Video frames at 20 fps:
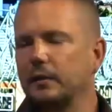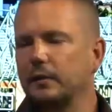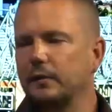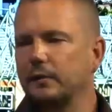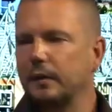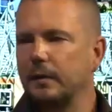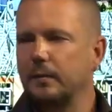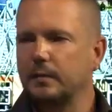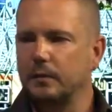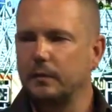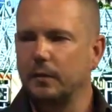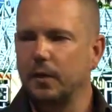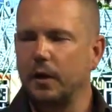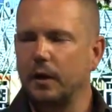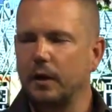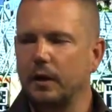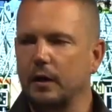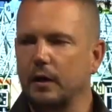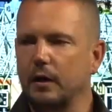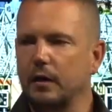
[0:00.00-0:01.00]
and
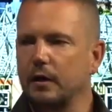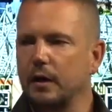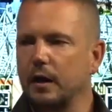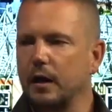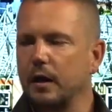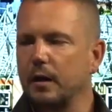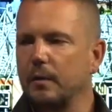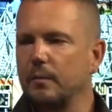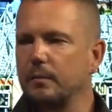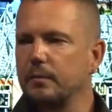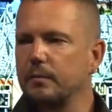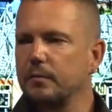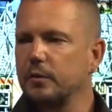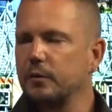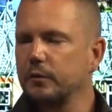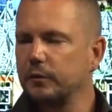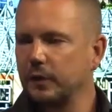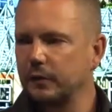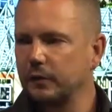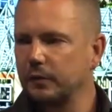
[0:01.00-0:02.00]
subdividing it?
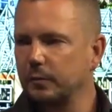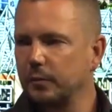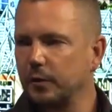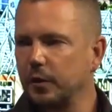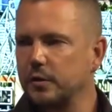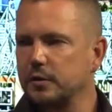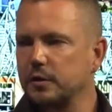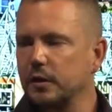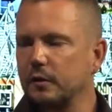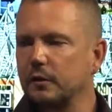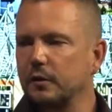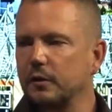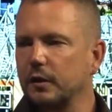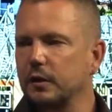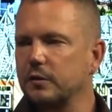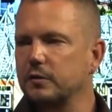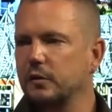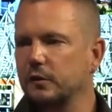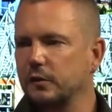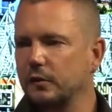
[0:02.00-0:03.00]
You've done some projects, I
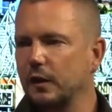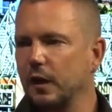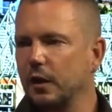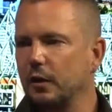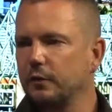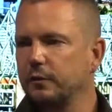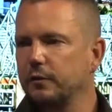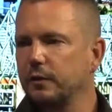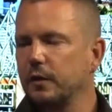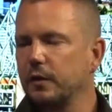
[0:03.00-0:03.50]
guess, yourself.